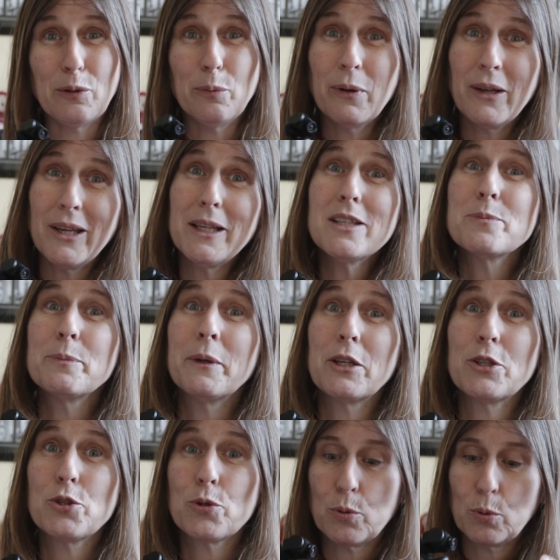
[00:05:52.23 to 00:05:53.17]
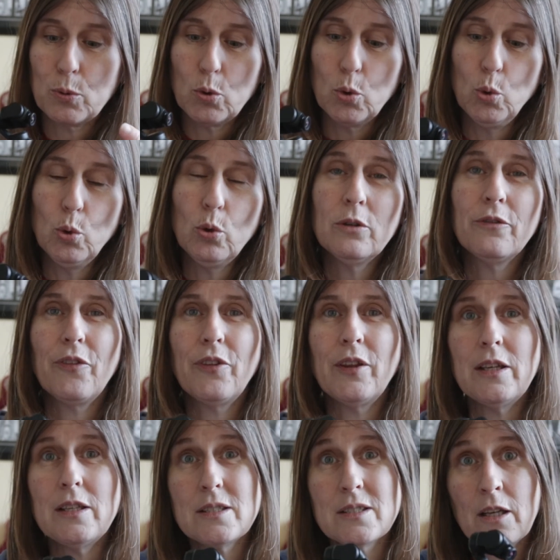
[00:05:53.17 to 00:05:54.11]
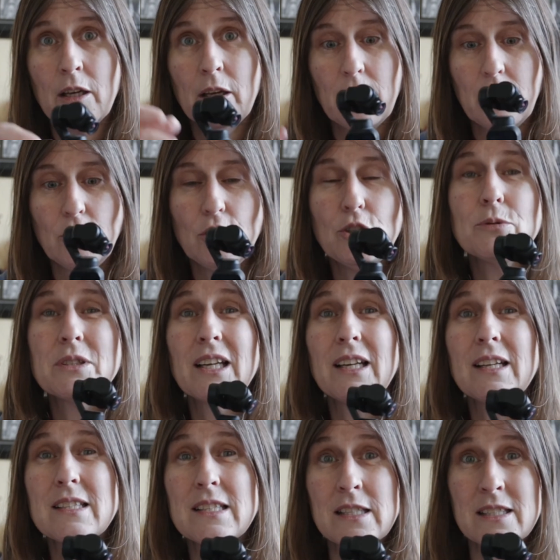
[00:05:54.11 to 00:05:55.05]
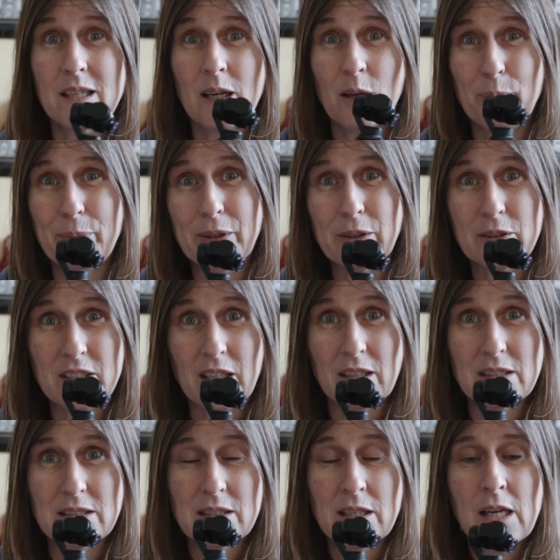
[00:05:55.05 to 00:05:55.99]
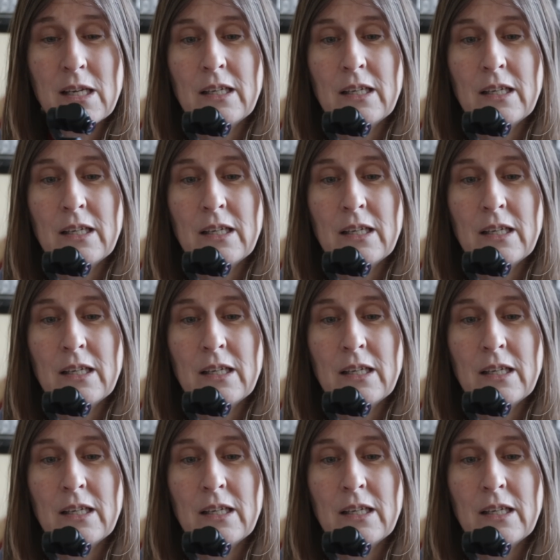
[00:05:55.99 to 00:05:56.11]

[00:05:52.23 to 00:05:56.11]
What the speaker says: please make sure all of these utilities are built in.